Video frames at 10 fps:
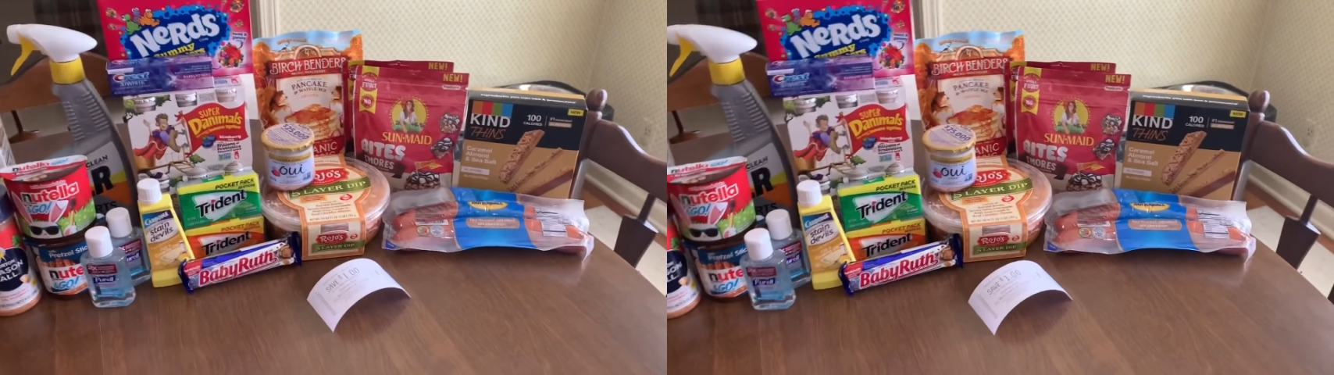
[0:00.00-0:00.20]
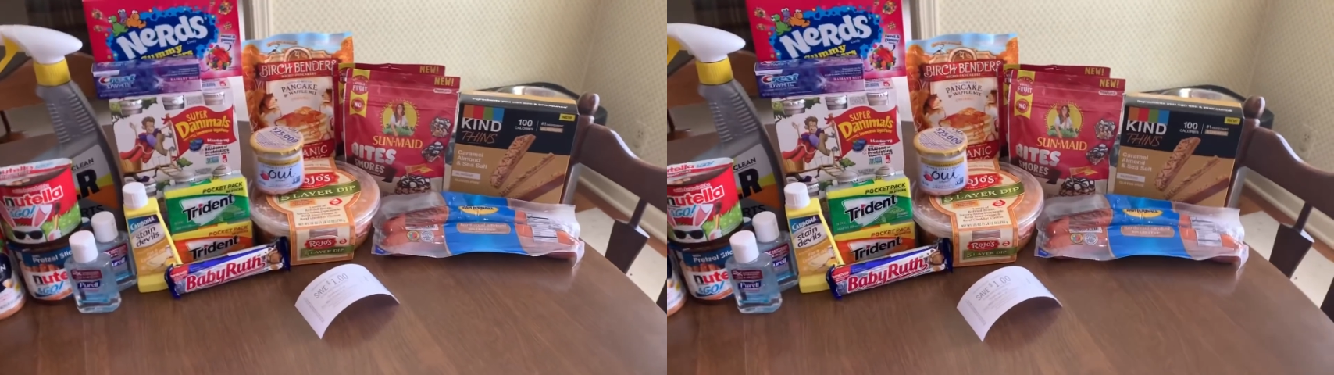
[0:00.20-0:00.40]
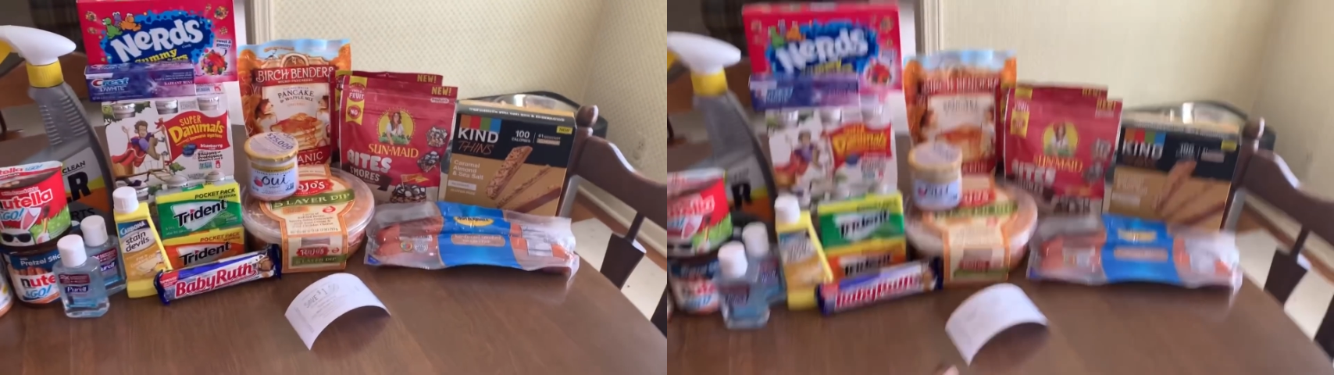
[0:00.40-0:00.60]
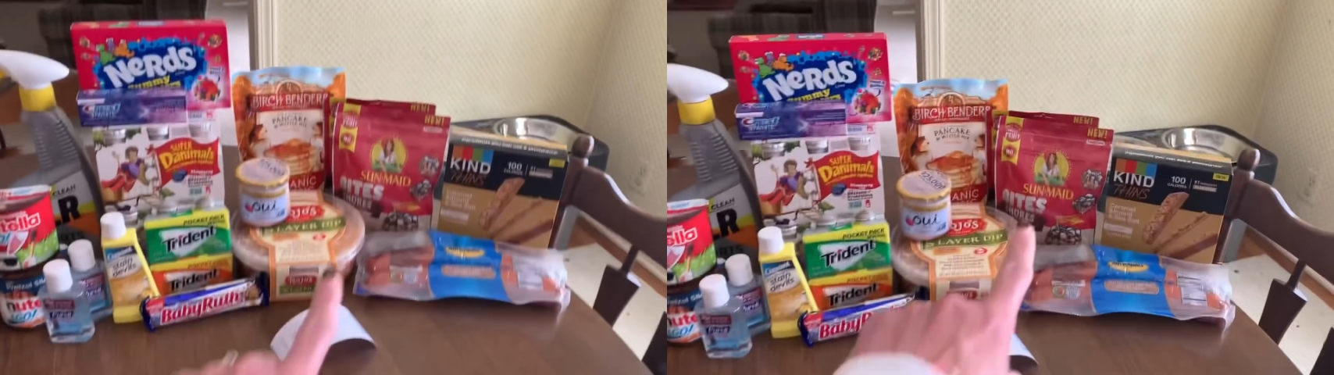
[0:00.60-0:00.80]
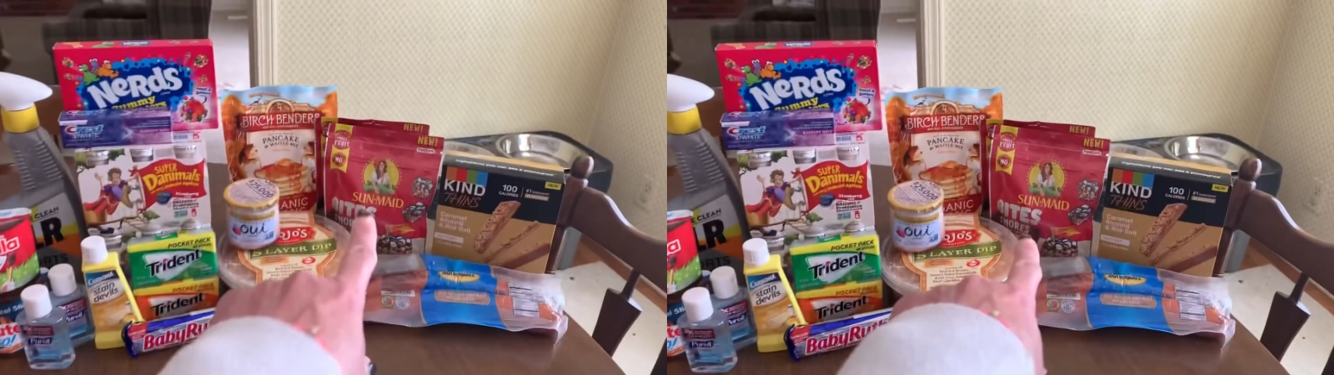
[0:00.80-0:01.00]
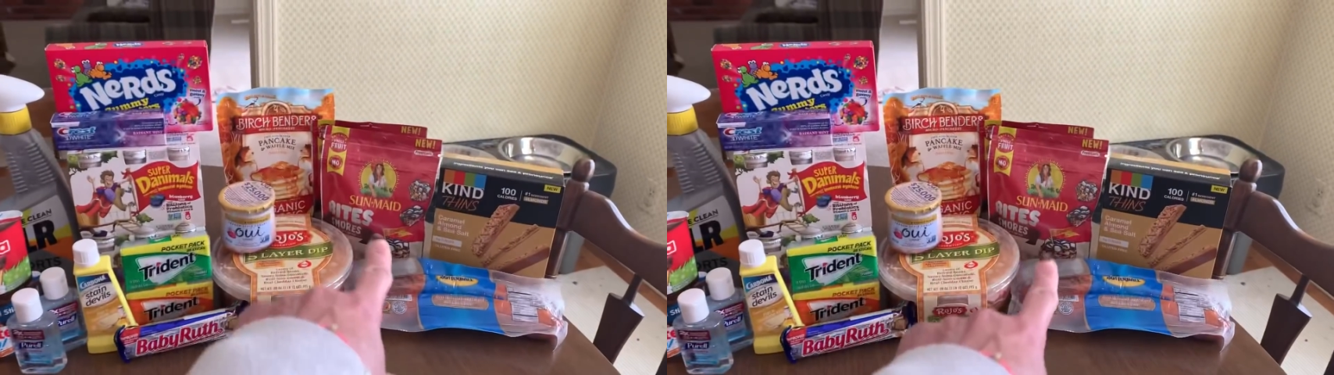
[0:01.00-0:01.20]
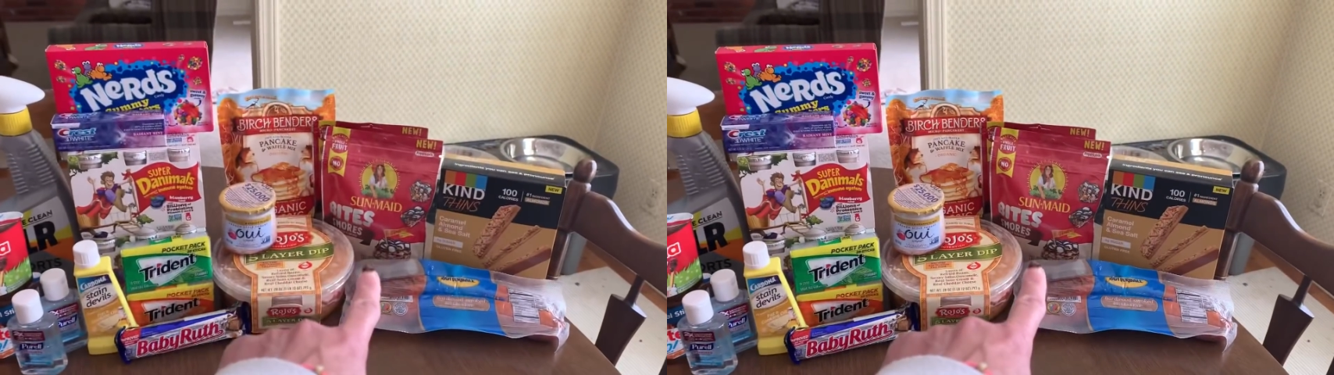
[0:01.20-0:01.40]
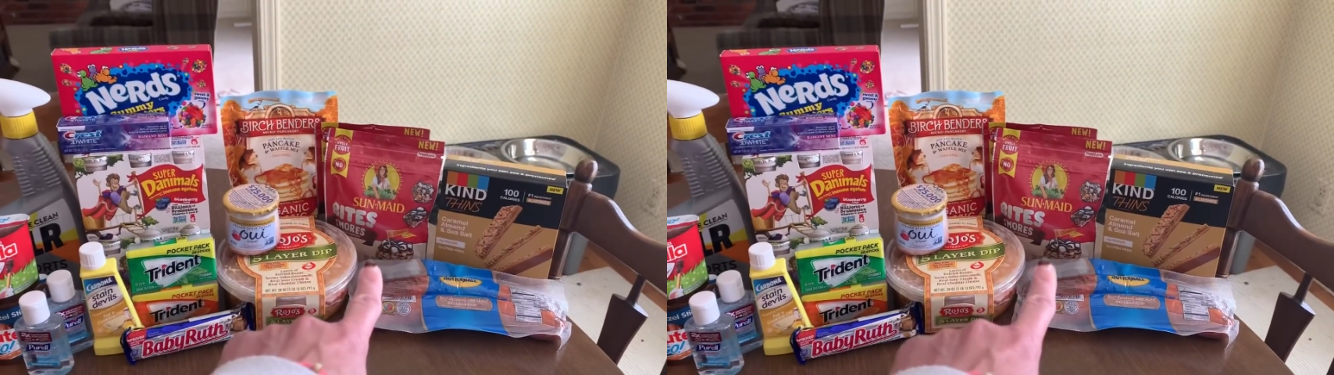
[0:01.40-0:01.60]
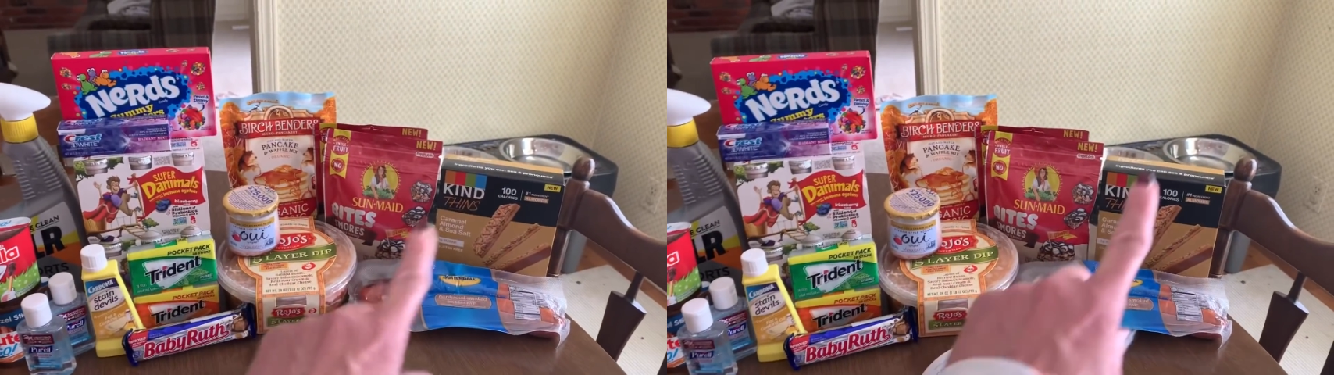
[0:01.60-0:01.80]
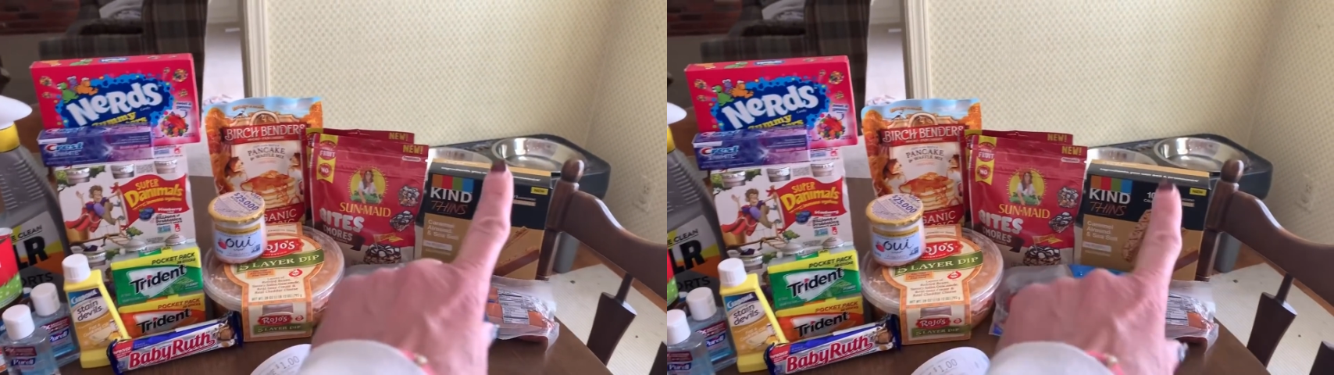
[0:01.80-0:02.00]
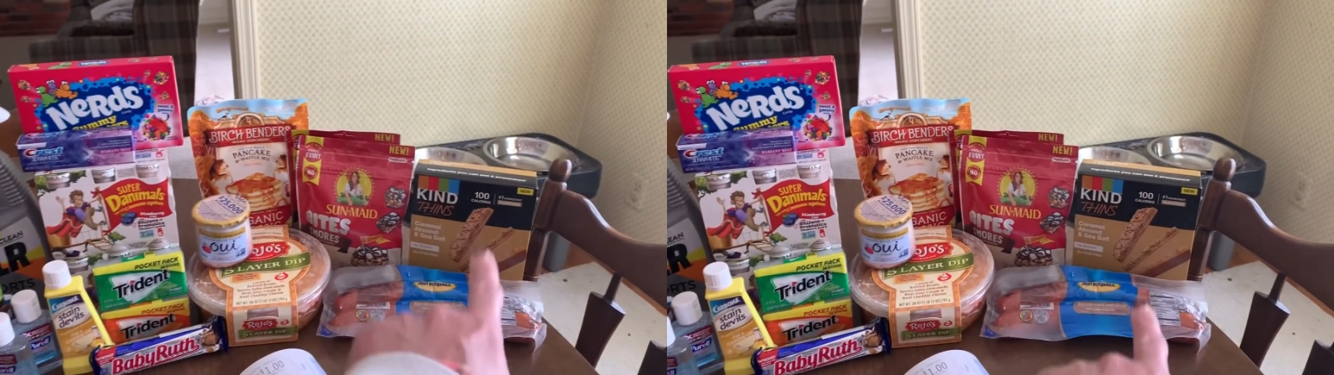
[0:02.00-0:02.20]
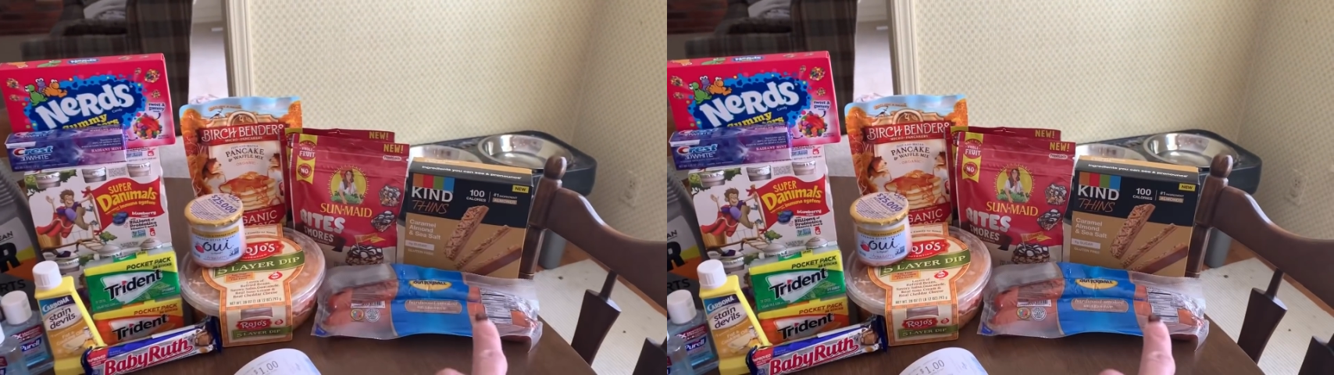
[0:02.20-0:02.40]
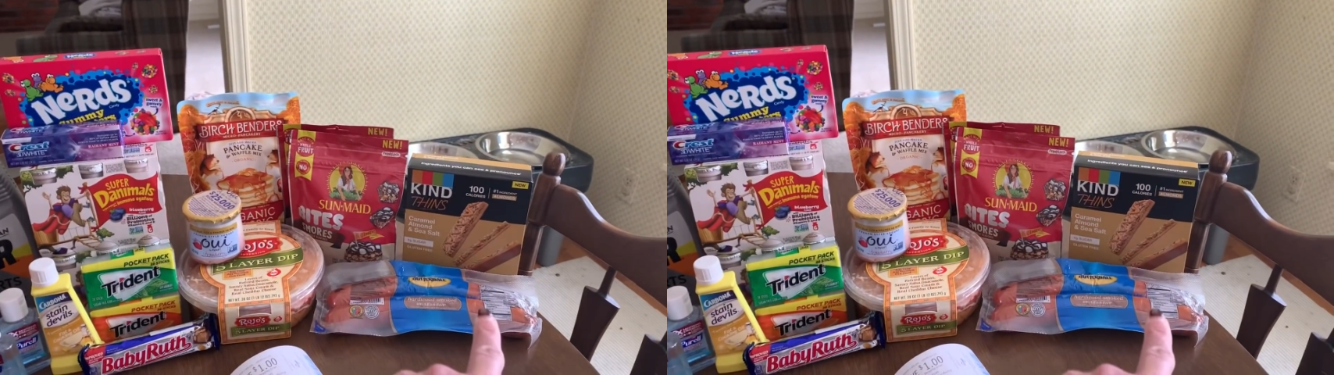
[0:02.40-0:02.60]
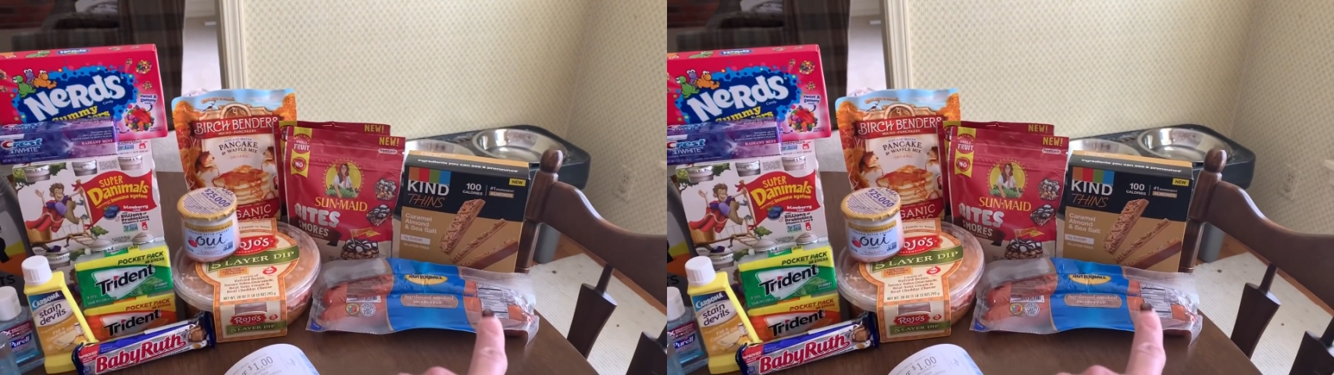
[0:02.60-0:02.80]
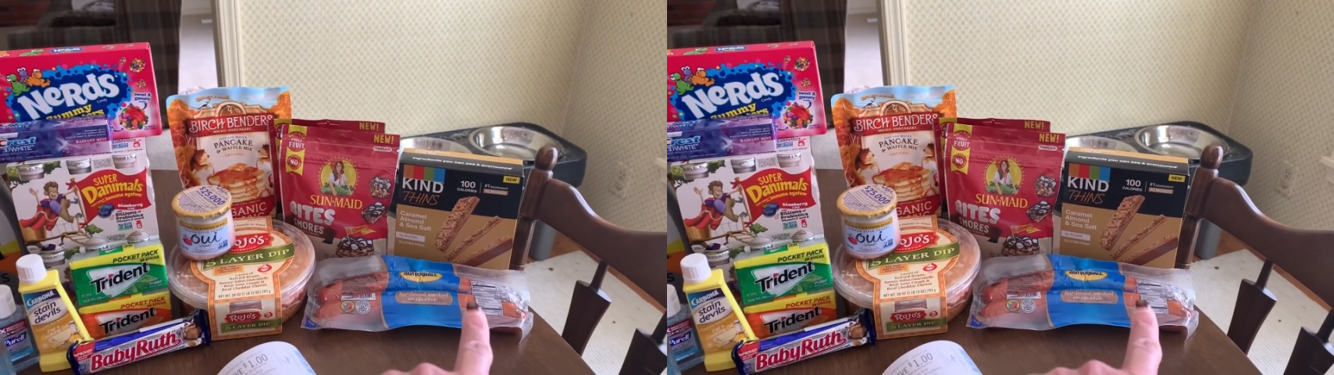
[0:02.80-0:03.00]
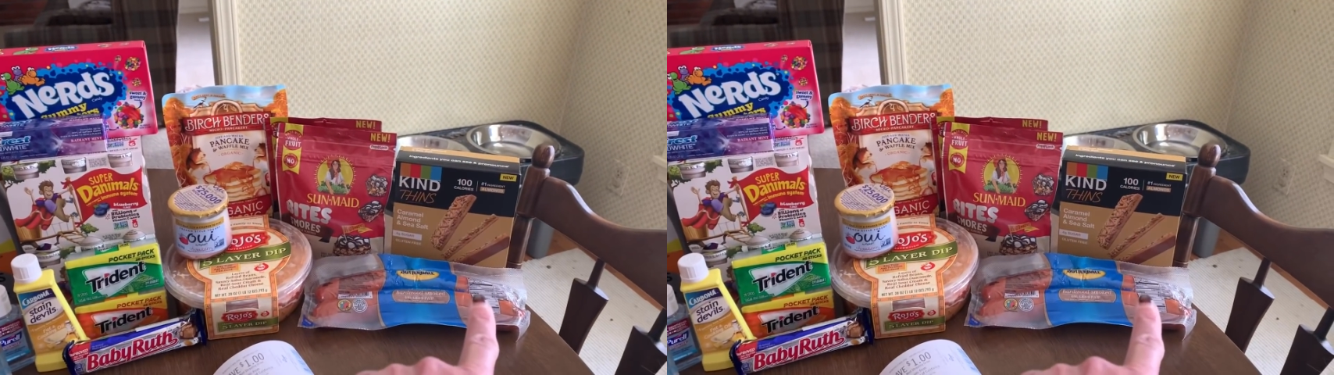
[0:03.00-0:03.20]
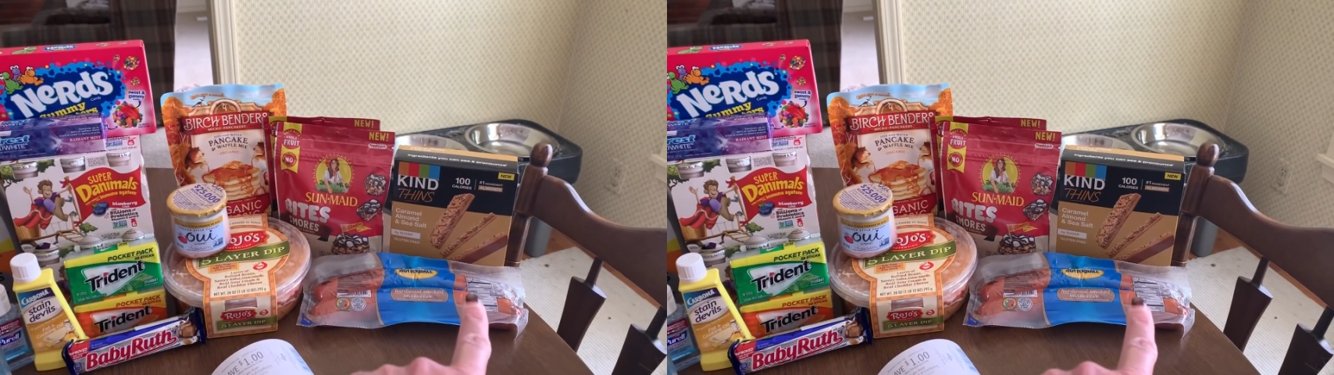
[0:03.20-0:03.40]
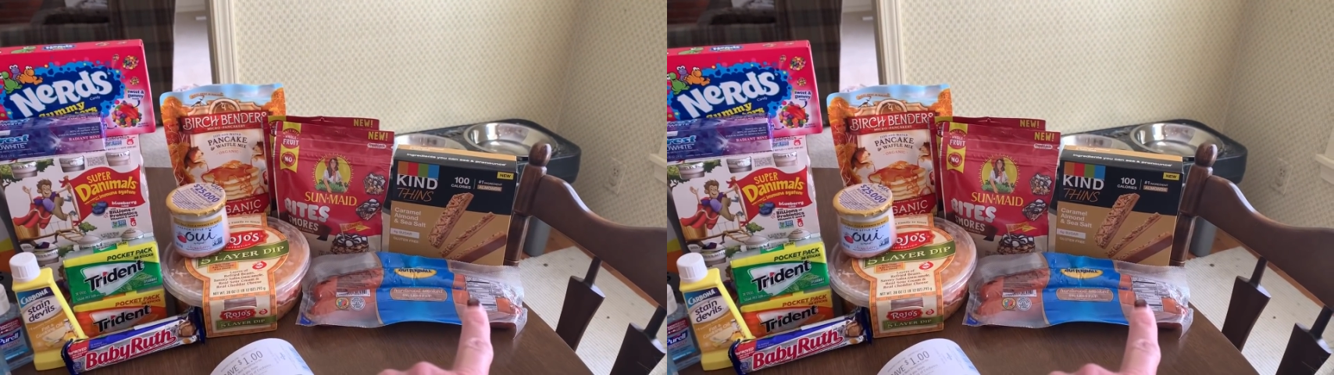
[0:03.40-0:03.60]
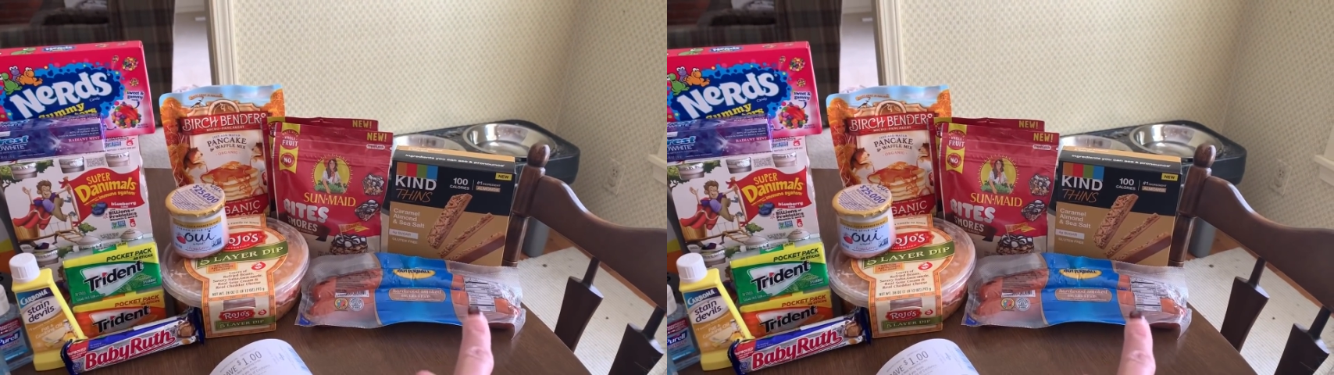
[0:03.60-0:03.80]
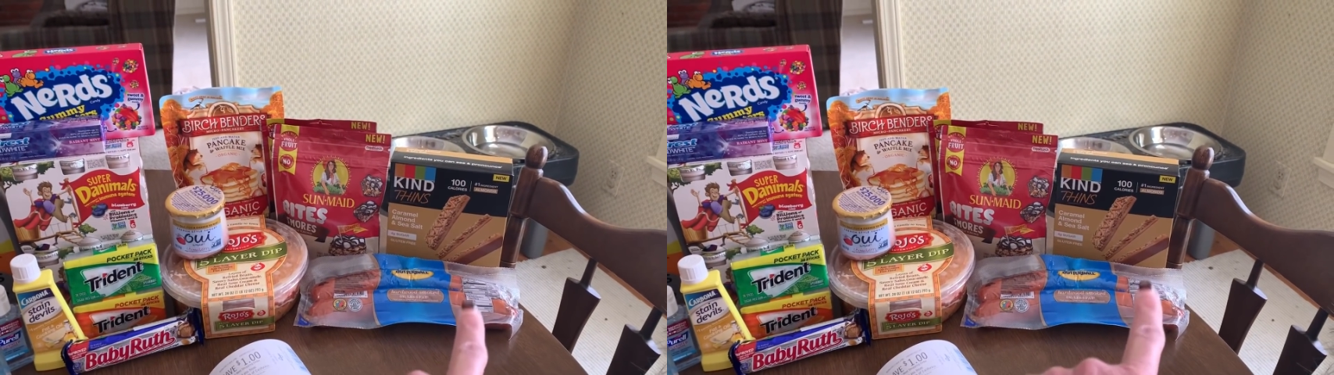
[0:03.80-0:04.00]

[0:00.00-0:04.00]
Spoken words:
No face is visible, so there are no lips to read.